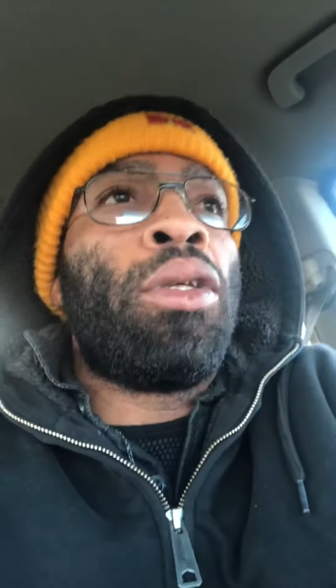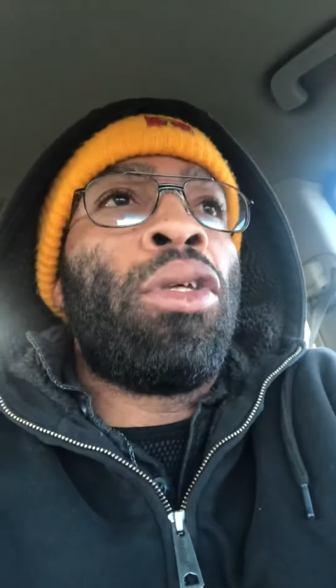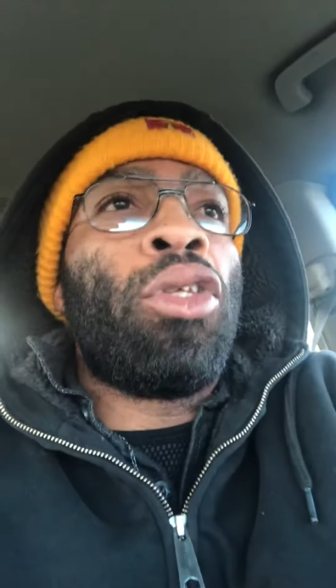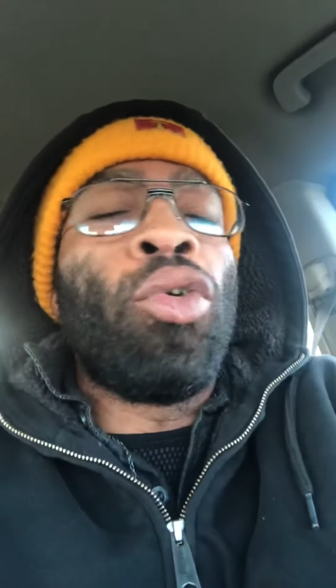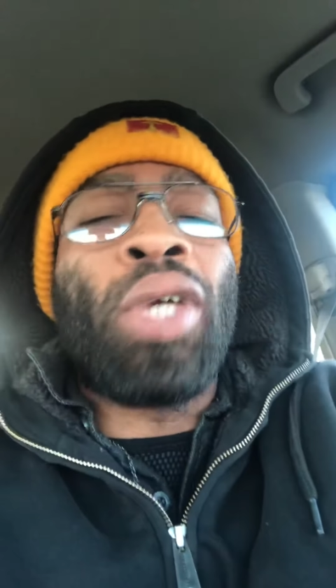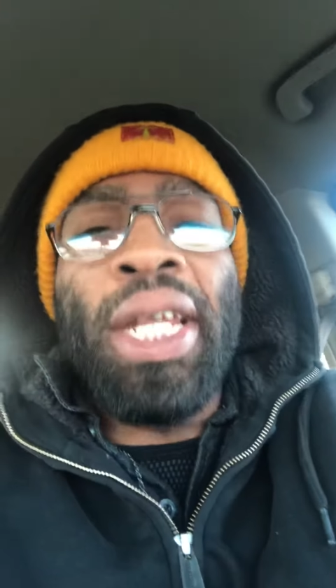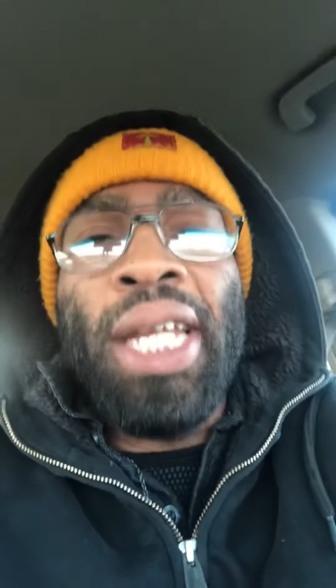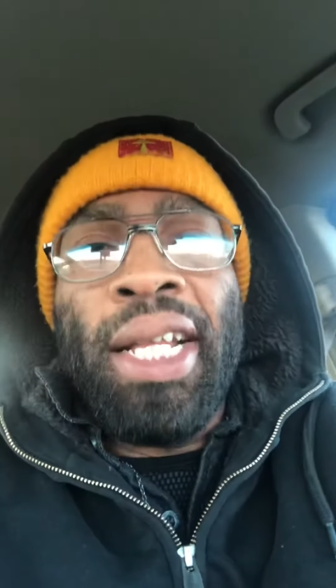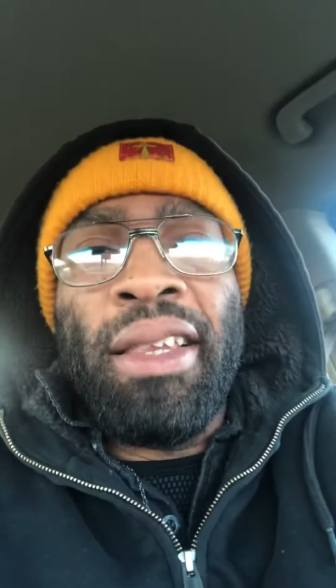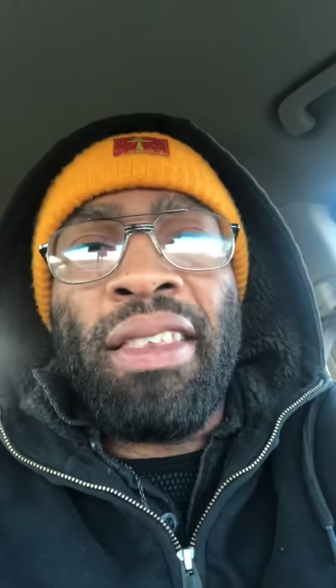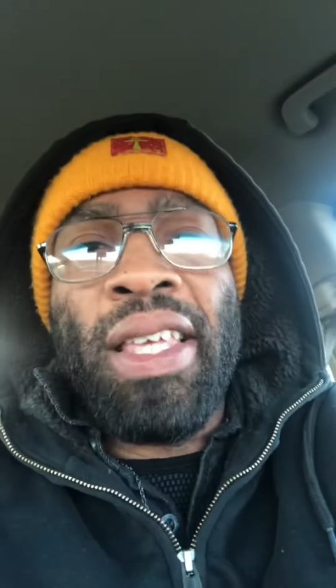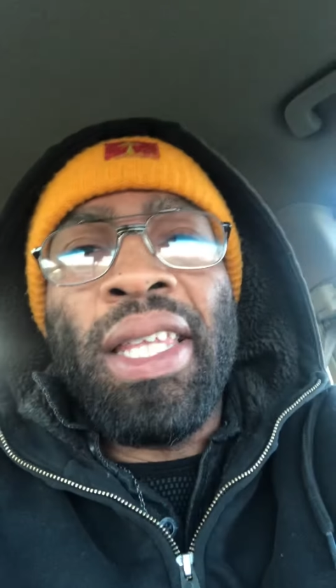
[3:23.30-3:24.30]
you can then
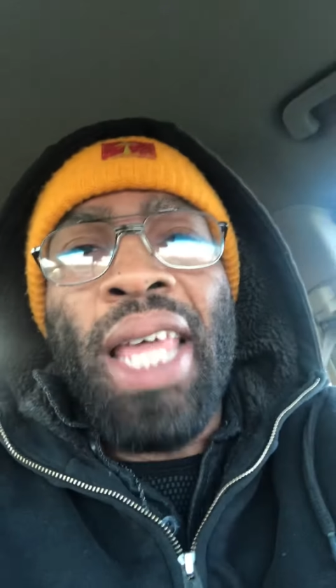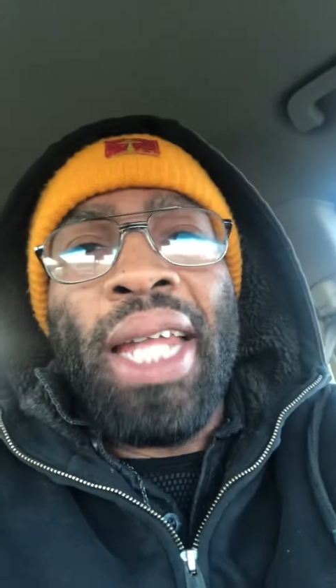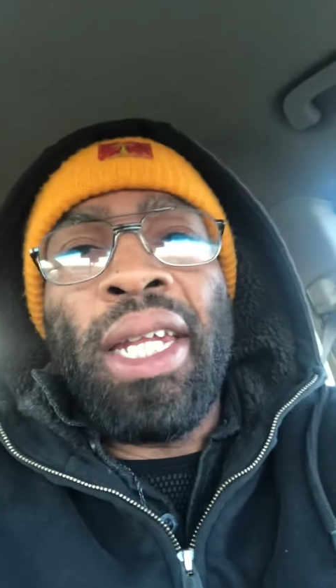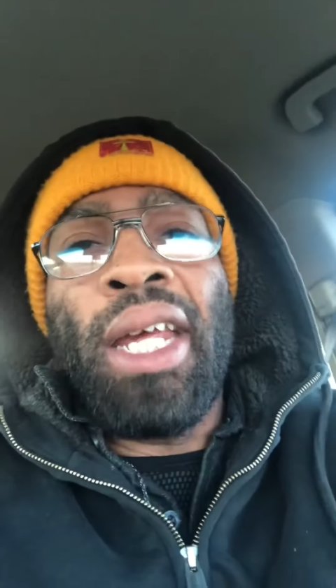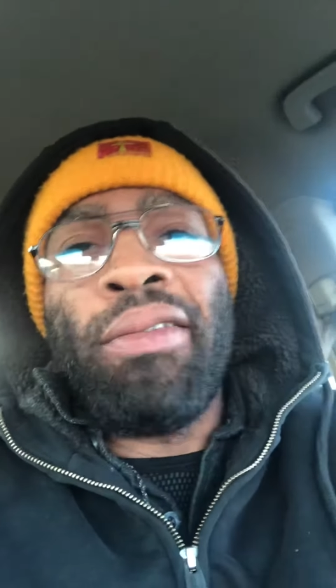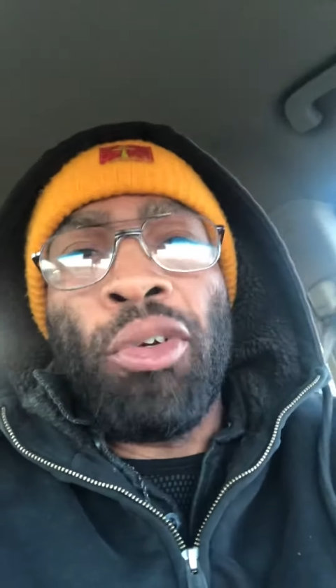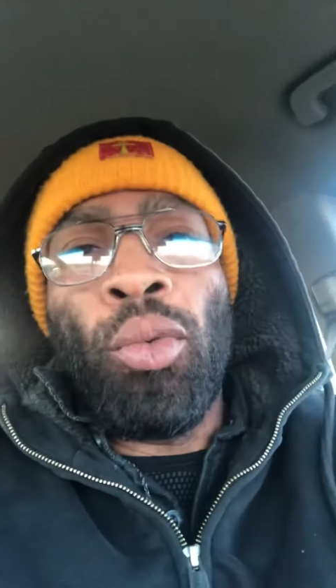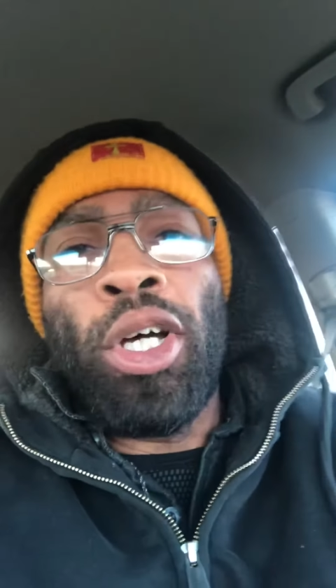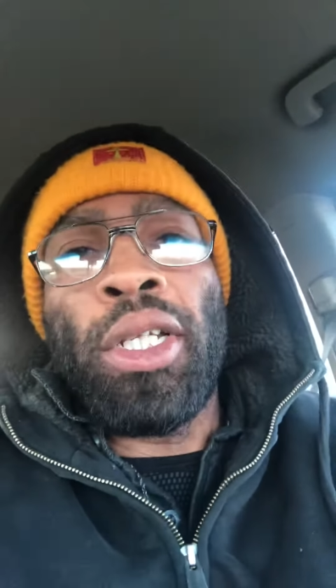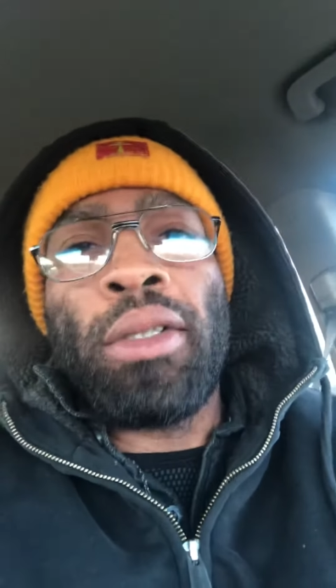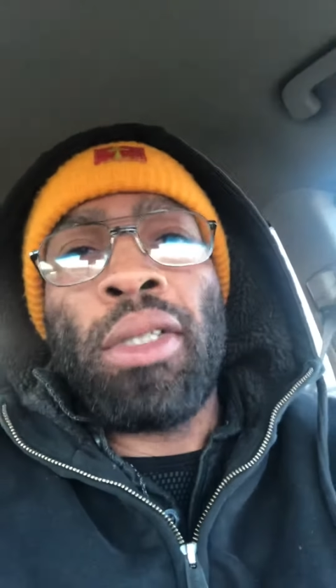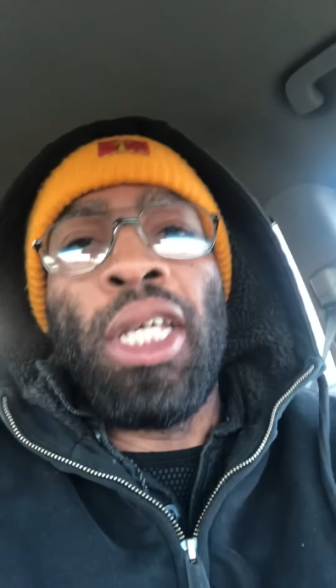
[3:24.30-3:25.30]
see that in everyone,
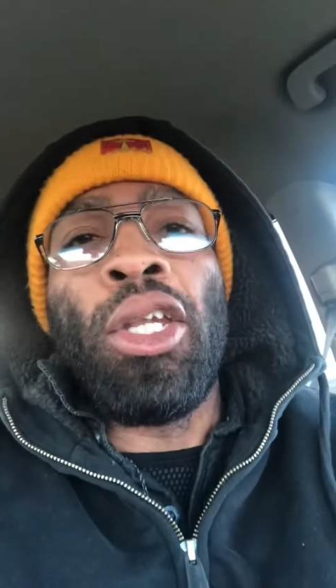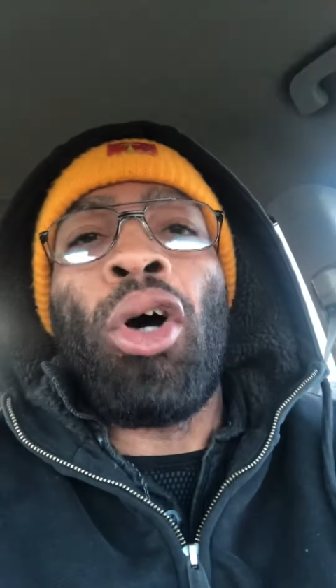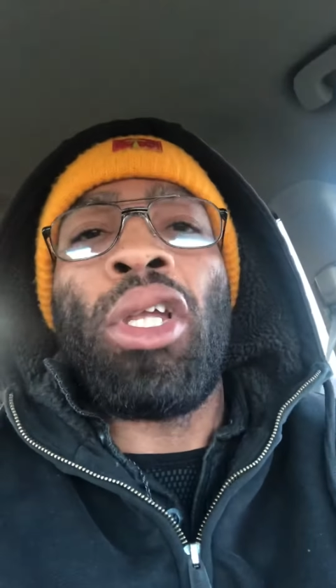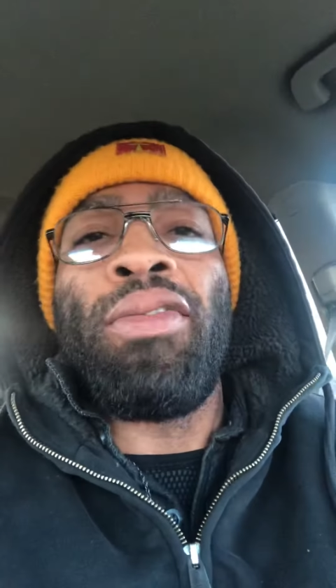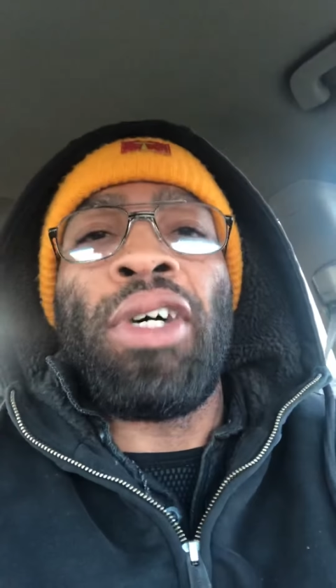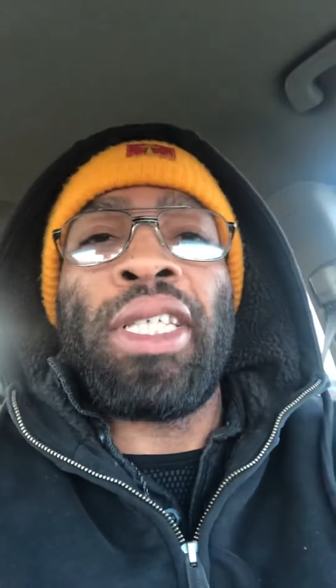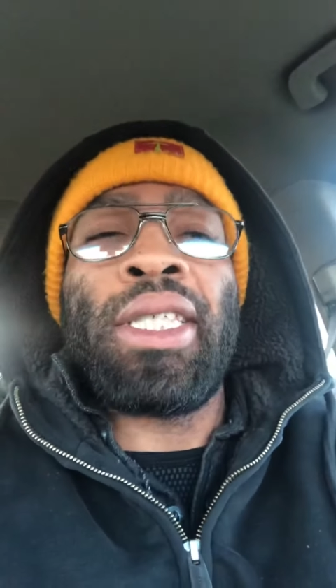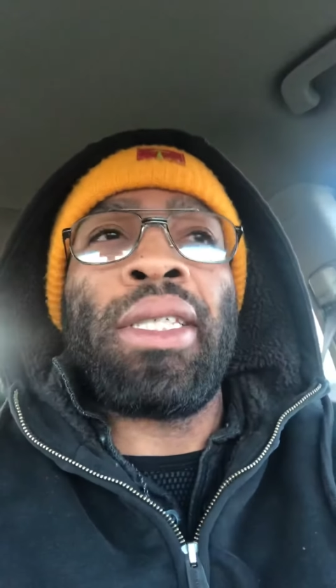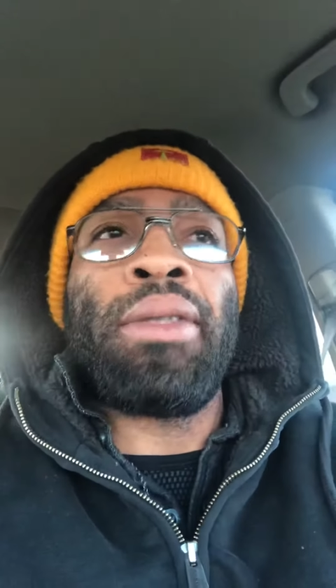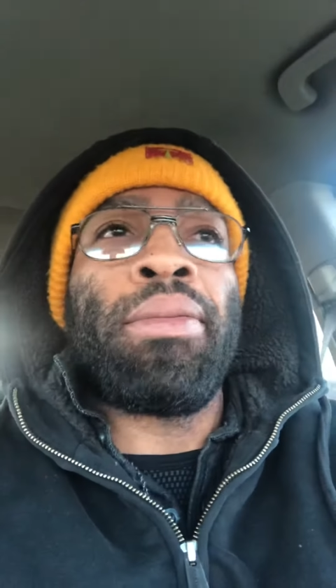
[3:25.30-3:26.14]
in all of us